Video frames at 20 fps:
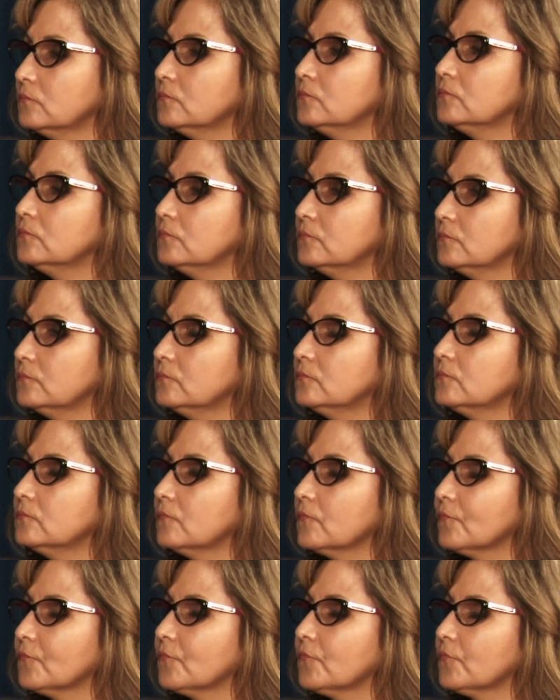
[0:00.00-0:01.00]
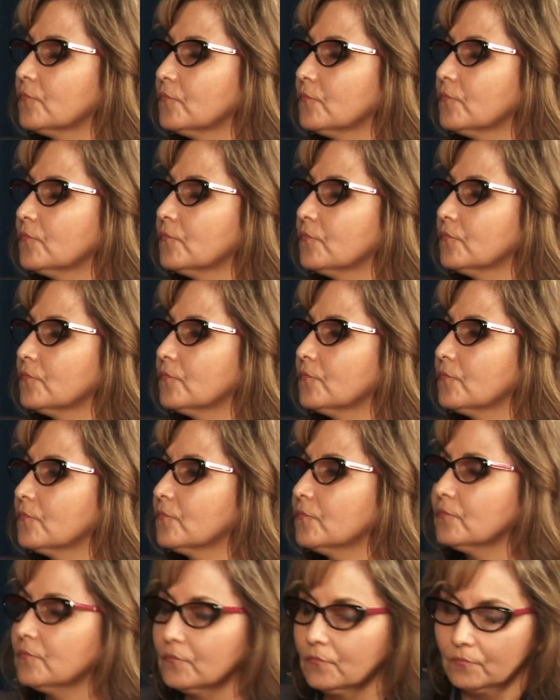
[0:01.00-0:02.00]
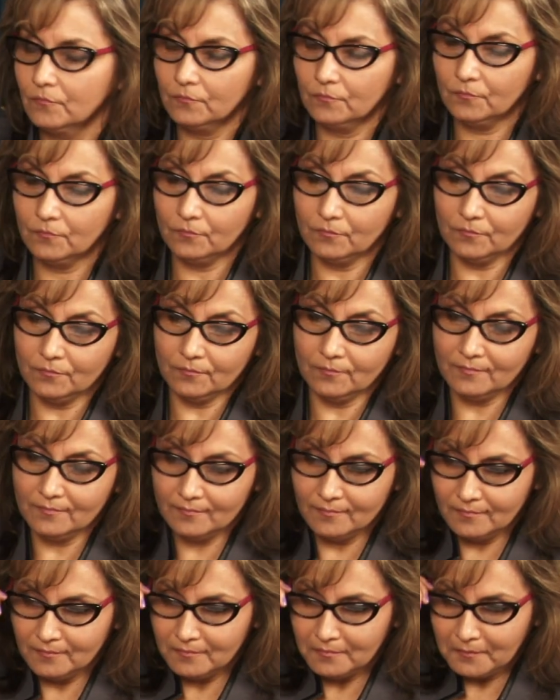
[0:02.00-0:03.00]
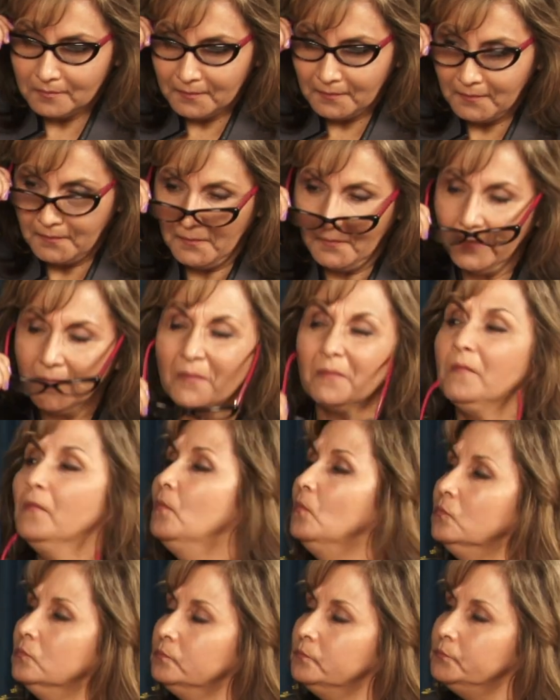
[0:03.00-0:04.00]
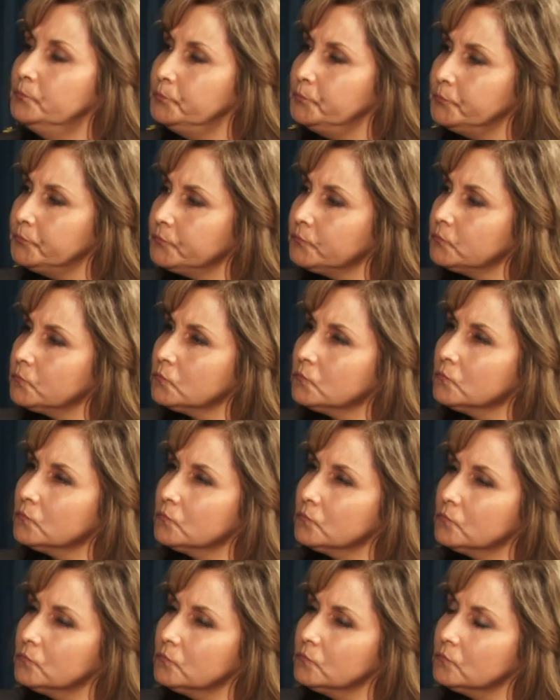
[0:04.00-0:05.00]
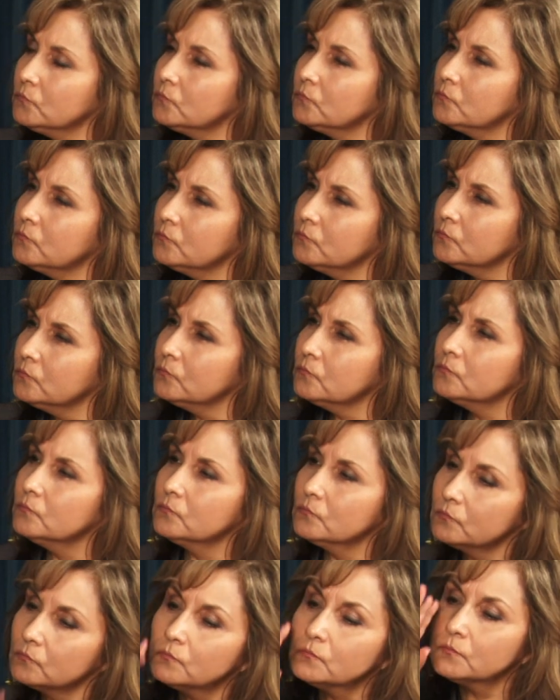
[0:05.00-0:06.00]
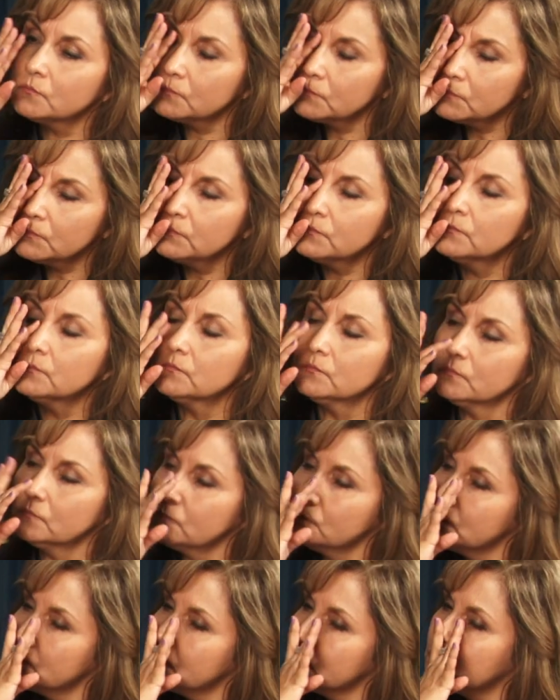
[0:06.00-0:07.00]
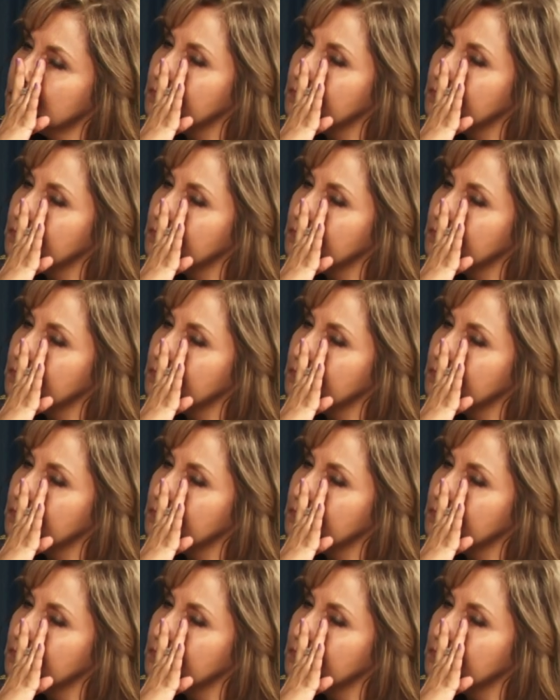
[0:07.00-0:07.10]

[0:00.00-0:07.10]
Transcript: (silent)